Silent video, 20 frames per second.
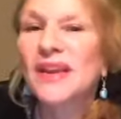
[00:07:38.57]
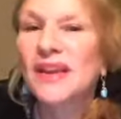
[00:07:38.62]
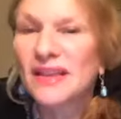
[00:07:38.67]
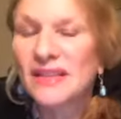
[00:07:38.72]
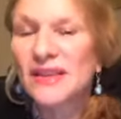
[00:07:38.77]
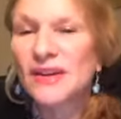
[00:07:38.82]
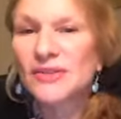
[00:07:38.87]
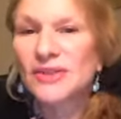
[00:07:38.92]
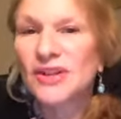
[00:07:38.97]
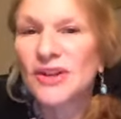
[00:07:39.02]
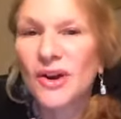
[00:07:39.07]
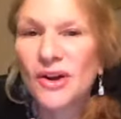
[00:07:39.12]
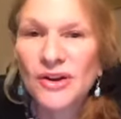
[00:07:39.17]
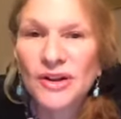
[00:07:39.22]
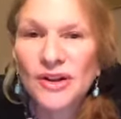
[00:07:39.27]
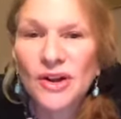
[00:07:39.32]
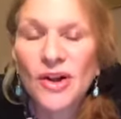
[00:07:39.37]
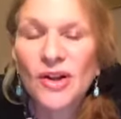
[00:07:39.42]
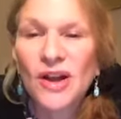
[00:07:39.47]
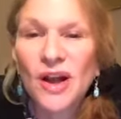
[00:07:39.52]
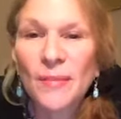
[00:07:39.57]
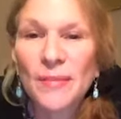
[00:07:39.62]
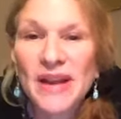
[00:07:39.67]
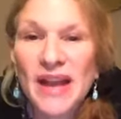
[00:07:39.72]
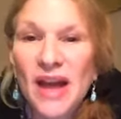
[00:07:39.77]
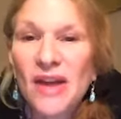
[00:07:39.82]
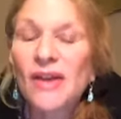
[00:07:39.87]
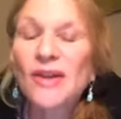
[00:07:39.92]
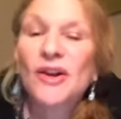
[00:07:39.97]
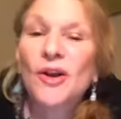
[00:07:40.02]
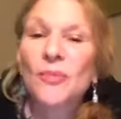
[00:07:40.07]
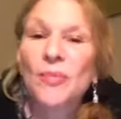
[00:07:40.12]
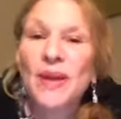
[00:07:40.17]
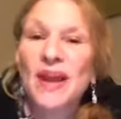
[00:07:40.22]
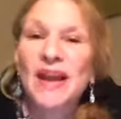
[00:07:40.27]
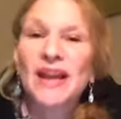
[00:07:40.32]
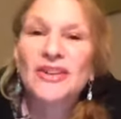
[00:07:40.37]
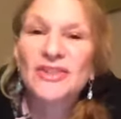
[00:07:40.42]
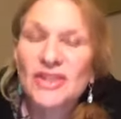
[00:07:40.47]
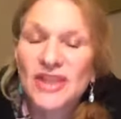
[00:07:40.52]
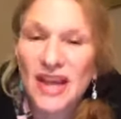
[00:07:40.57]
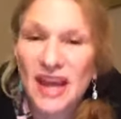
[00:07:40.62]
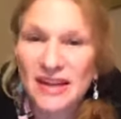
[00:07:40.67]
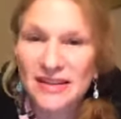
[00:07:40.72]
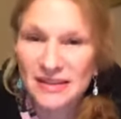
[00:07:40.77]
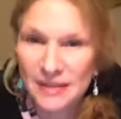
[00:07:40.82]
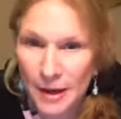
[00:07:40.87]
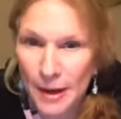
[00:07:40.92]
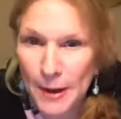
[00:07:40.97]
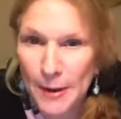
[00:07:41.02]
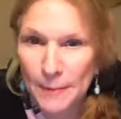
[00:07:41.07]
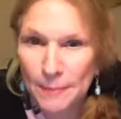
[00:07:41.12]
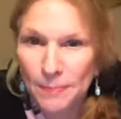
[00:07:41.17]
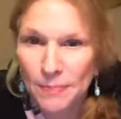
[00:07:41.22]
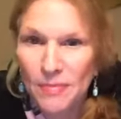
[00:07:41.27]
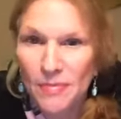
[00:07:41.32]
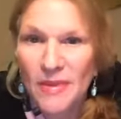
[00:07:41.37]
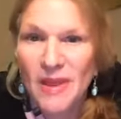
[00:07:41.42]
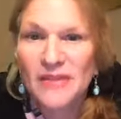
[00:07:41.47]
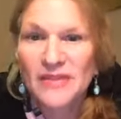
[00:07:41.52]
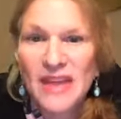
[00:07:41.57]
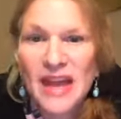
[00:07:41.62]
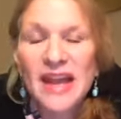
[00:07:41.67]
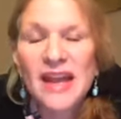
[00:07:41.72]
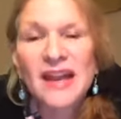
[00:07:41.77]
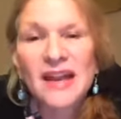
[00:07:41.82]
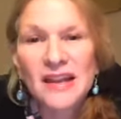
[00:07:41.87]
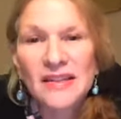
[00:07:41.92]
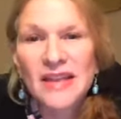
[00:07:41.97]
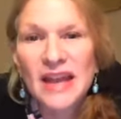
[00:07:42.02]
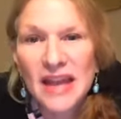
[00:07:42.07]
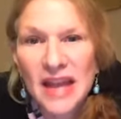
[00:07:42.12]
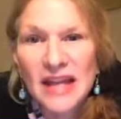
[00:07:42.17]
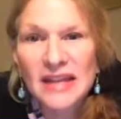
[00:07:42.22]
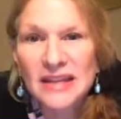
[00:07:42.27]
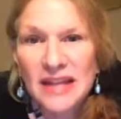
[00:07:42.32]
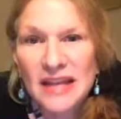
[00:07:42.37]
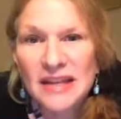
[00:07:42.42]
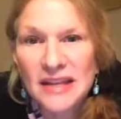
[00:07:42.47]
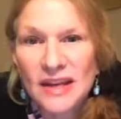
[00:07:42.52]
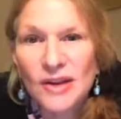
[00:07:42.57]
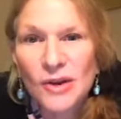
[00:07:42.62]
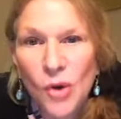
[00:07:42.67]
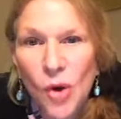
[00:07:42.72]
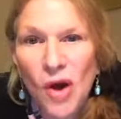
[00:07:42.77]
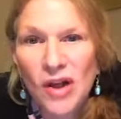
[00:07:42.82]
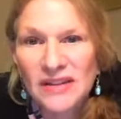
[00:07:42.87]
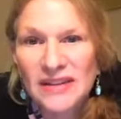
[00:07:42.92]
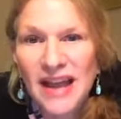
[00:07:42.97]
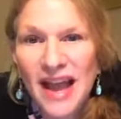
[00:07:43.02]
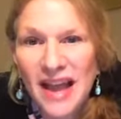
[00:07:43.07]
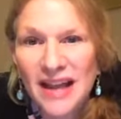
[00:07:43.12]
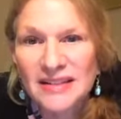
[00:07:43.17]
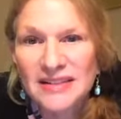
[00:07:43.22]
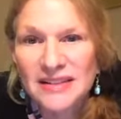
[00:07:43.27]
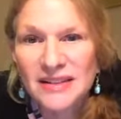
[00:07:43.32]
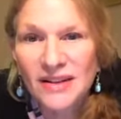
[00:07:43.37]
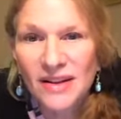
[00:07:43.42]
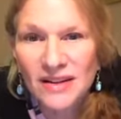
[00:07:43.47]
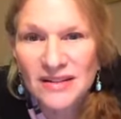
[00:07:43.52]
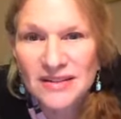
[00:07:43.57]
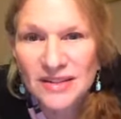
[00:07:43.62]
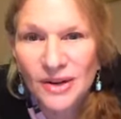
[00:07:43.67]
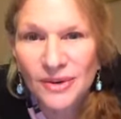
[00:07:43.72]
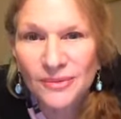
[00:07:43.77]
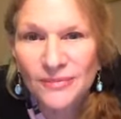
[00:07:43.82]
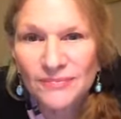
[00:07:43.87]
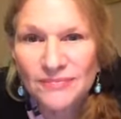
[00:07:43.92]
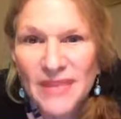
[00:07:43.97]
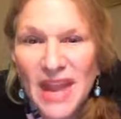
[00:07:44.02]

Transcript: there's an article coming out on our page that uh, they, they, they did a call to action also.